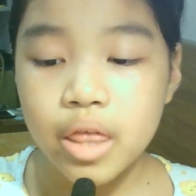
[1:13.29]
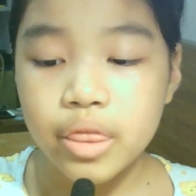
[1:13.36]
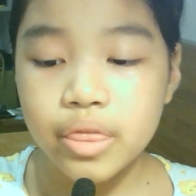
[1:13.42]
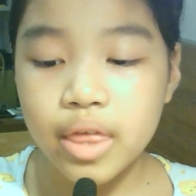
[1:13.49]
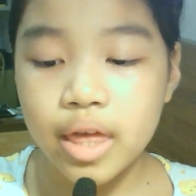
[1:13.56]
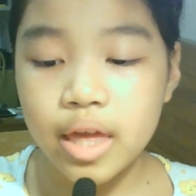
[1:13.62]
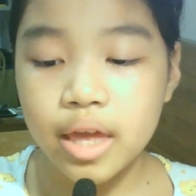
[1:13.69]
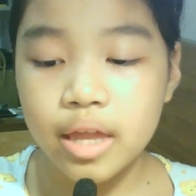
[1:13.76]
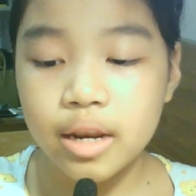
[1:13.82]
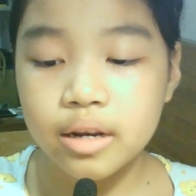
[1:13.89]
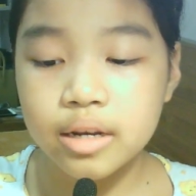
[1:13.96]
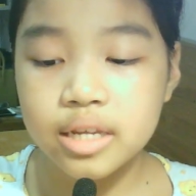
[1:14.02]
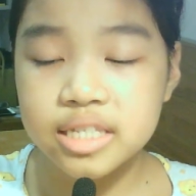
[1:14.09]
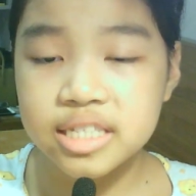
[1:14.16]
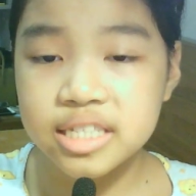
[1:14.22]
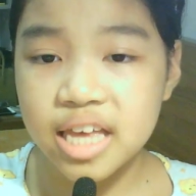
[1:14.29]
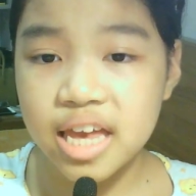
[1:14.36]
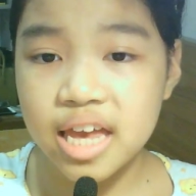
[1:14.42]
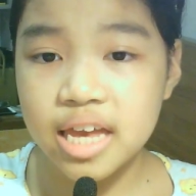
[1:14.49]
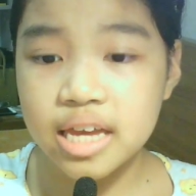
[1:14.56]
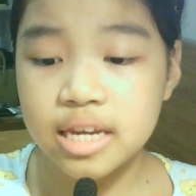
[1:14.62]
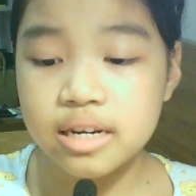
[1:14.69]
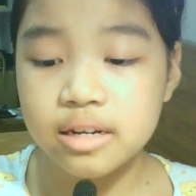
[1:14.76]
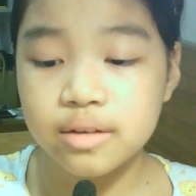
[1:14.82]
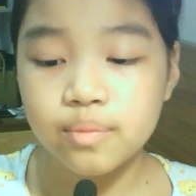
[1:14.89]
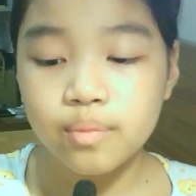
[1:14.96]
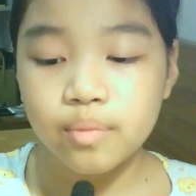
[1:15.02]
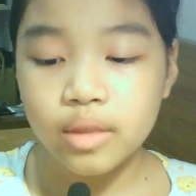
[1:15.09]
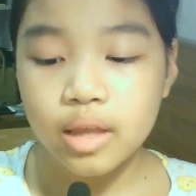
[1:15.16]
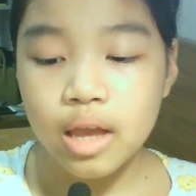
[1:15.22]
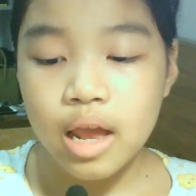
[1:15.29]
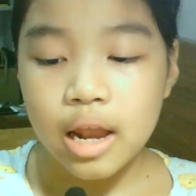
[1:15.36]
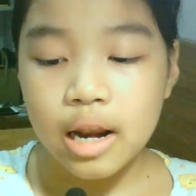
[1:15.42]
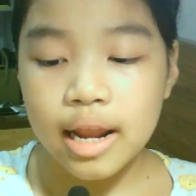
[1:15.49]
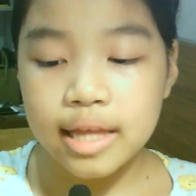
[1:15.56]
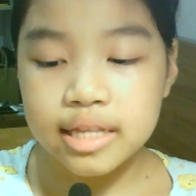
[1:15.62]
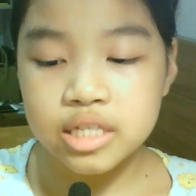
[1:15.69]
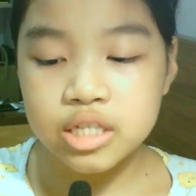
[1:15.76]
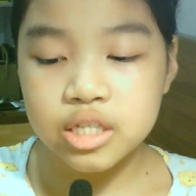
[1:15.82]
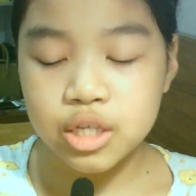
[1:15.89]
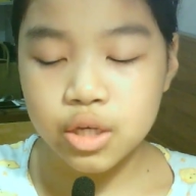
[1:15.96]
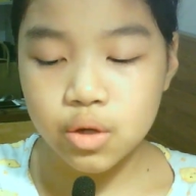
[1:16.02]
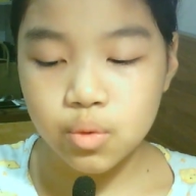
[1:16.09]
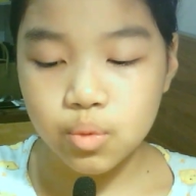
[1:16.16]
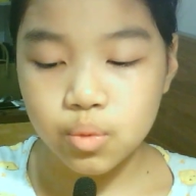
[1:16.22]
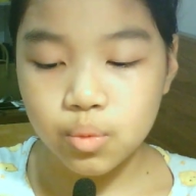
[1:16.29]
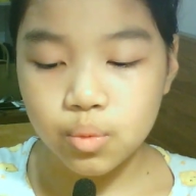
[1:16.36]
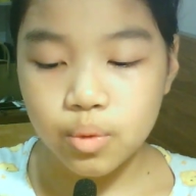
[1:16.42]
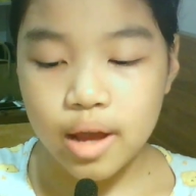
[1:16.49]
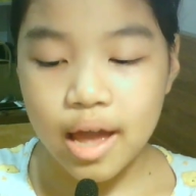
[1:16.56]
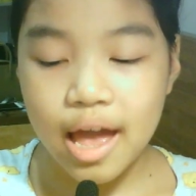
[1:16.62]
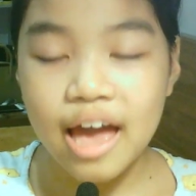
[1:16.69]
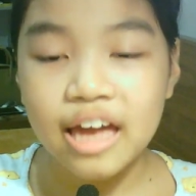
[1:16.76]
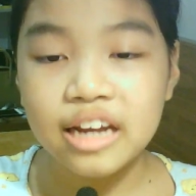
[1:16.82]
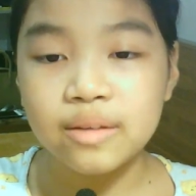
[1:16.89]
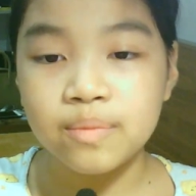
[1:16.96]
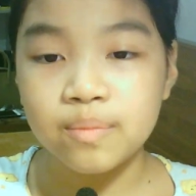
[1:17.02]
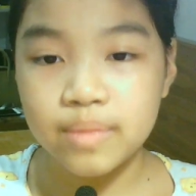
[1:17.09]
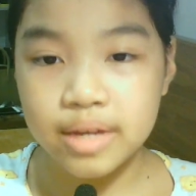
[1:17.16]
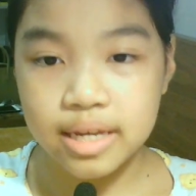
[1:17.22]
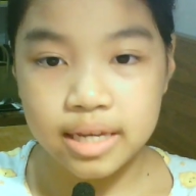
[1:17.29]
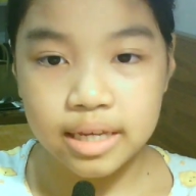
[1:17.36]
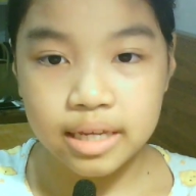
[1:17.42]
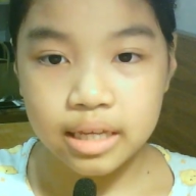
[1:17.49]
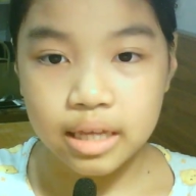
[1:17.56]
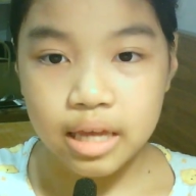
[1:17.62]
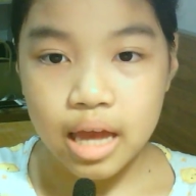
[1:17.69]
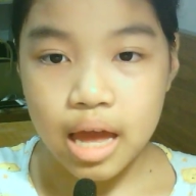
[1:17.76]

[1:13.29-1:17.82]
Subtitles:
Then he said, "Let you and me